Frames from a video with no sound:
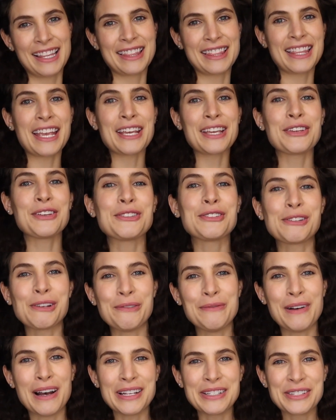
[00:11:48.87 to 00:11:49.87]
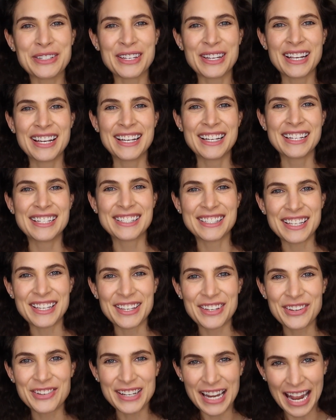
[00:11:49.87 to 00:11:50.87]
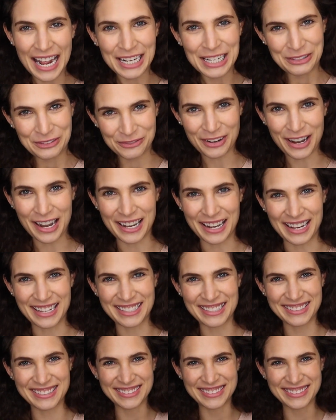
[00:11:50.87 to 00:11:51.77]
Thank you so much. See you next Friday.